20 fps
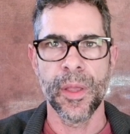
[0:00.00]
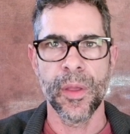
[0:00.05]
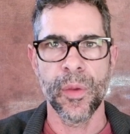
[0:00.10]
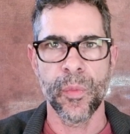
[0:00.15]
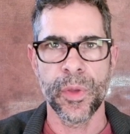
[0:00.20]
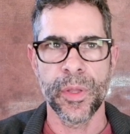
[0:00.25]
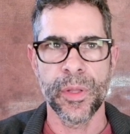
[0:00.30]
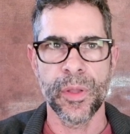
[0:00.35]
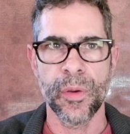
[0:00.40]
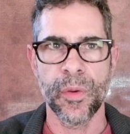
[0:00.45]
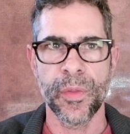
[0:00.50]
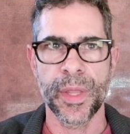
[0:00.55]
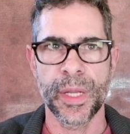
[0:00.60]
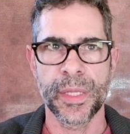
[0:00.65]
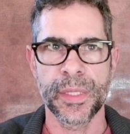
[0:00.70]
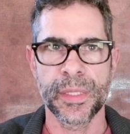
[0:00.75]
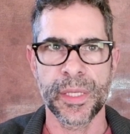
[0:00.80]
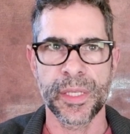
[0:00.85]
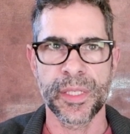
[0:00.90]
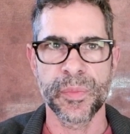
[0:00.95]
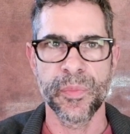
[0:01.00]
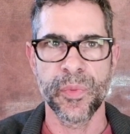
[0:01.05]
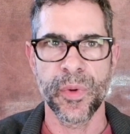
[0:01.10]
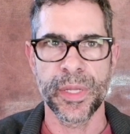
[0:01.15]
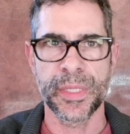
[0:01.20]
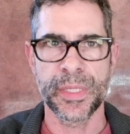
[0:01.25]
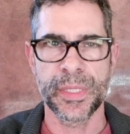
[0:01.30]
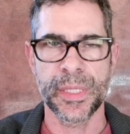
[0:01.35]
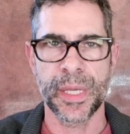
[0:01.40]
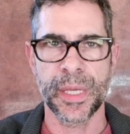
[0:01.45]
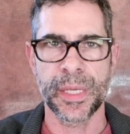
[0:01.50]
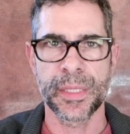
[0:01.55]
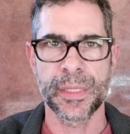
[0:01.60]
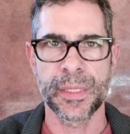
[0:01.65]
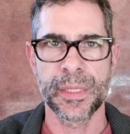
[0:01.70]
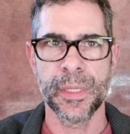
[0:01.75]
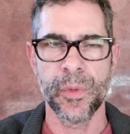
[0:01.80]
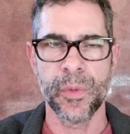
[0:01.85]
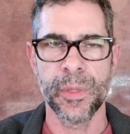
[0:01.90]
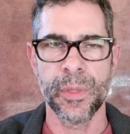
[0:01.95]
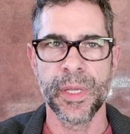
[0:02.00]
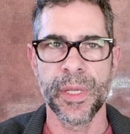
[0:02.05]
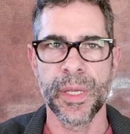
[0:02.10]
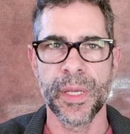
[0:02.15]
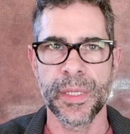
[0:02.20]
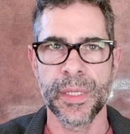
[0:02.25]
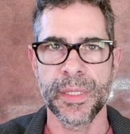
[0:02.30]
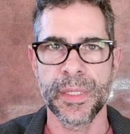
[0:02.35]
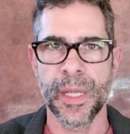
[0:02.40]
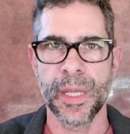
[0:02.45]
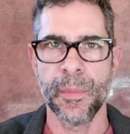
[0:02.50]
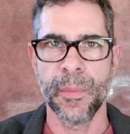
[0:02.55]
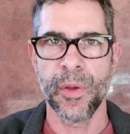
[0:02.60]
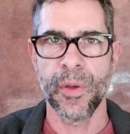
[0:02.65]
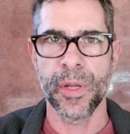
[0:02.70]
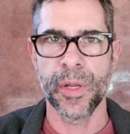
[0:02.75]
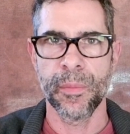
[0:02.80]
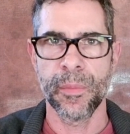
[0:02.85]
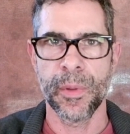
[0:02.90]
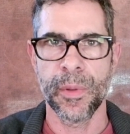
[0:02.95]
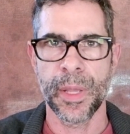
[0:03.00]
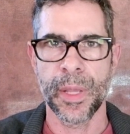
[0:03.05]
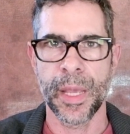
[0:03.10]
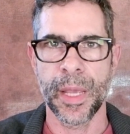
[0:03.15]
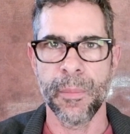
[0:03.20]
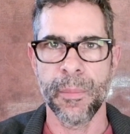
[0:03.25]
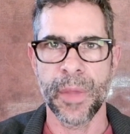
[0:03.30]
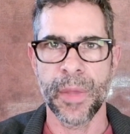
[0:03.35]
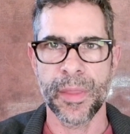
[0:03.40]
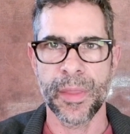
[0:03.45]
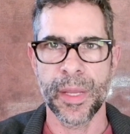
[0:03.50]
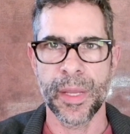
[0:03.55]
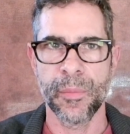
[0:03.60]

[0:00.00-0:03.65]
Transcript: We know that at 6.6, we begin to see ammonia and methane